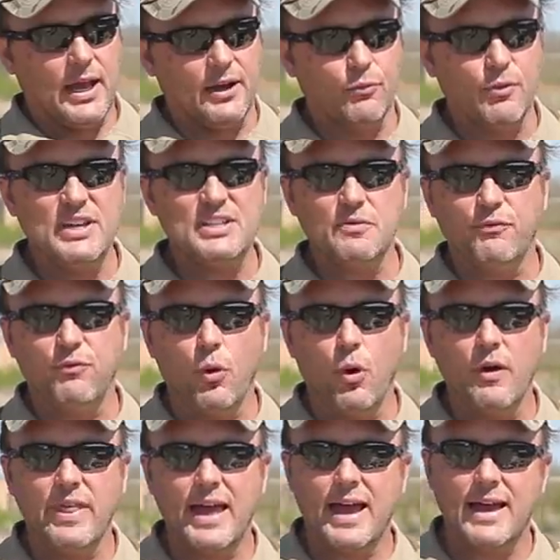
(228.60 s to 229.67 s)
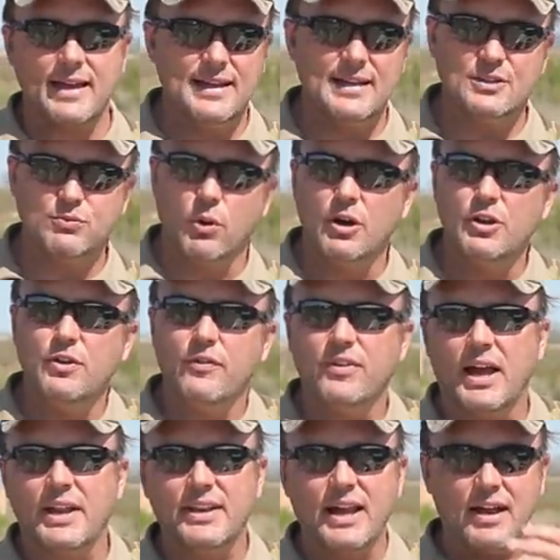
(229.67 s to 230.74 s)
And the reason for that is while you've
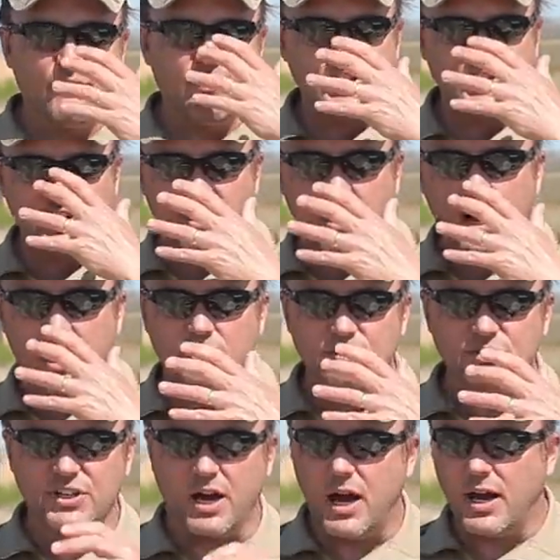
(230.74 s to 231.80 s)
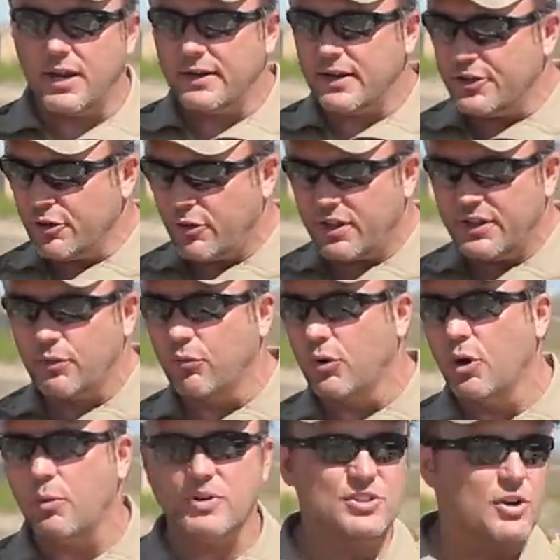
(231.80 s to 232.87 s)
got night vision goggles on and you're in the
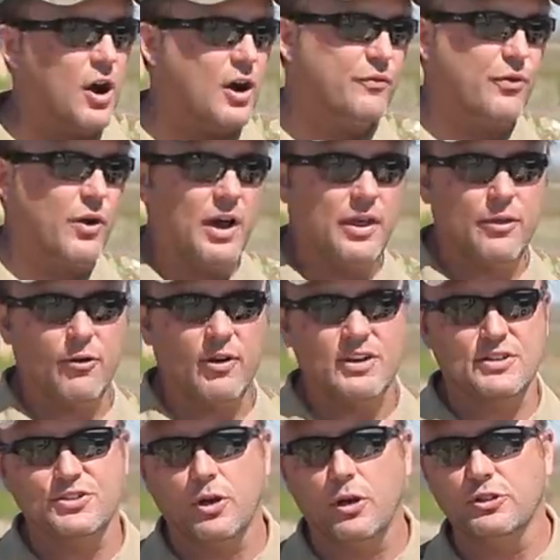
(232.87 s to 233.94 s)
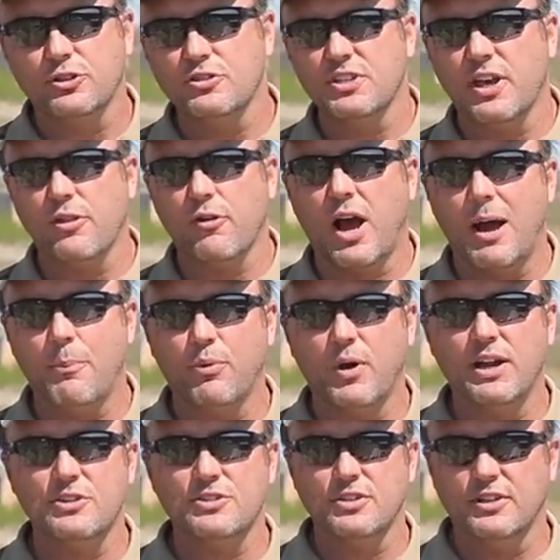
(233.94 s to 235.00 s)
room, it's hard for other assaulters, other
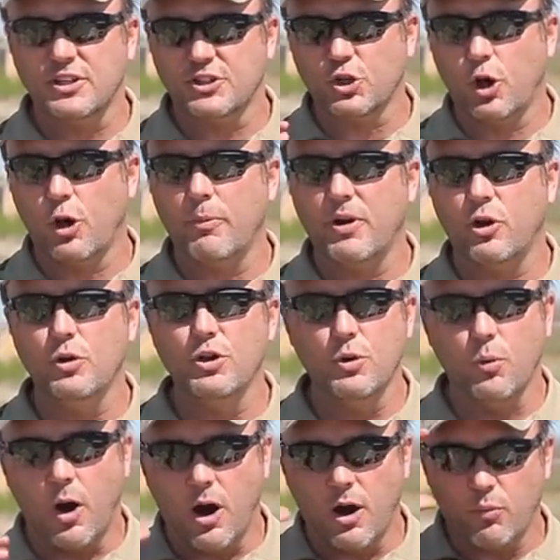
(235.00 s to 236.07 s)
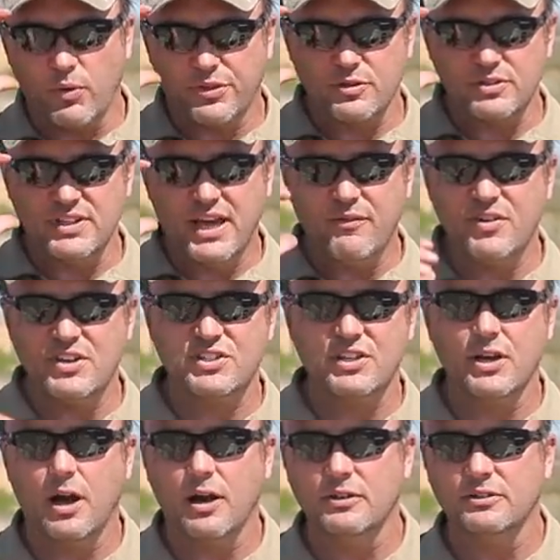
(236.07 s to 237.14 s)
operators to determine who you are with those night vision
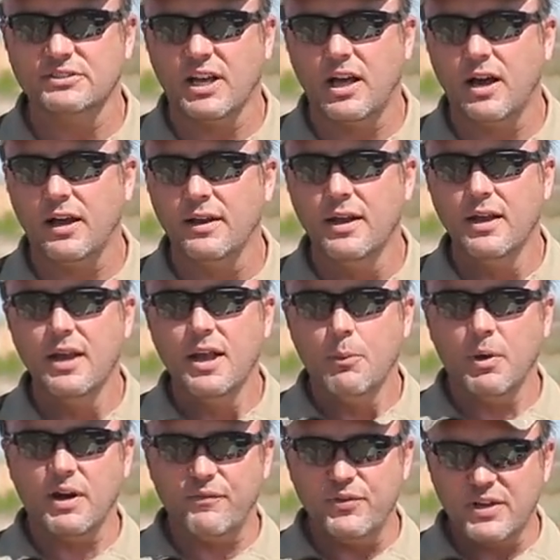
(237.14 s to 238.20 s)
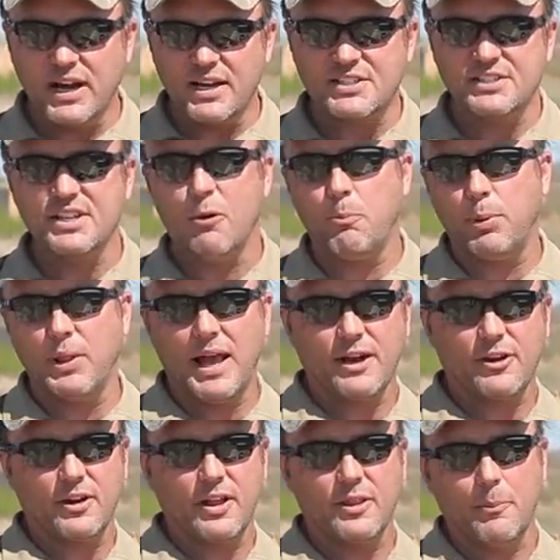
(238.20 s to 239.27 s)
goggles on. But if you've got a cell
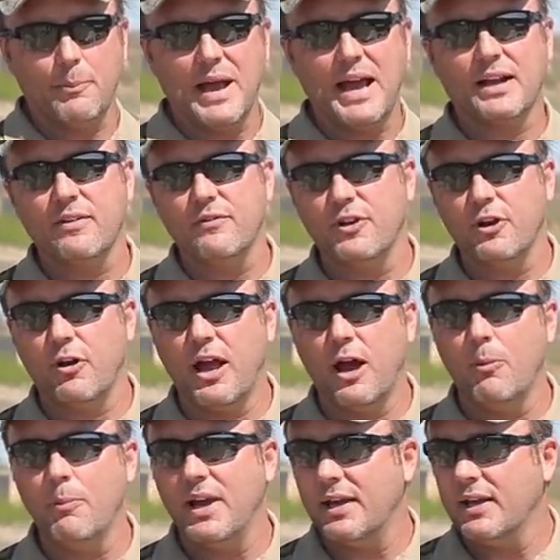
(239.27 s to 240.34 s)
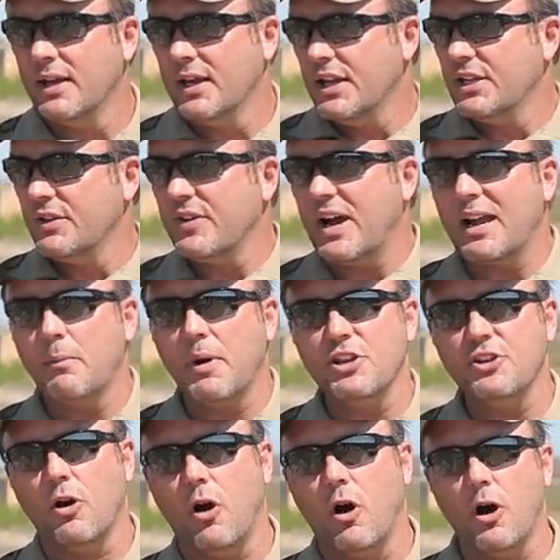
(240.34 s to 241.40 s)
placard on the back of your helmet, you've got them on
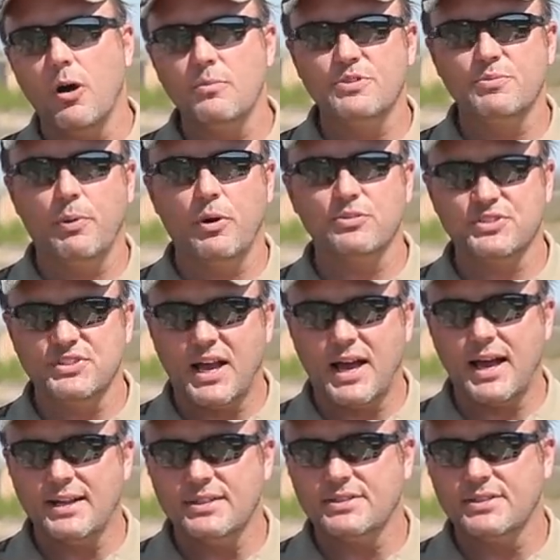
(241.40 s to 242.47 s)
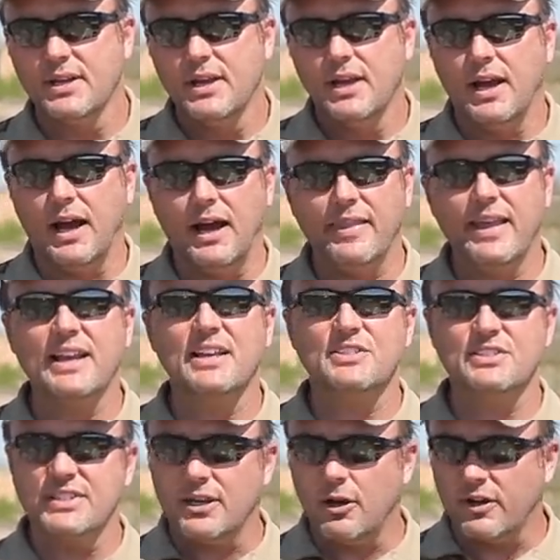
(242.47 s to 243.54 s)
your arms, both sides, uh, they can see,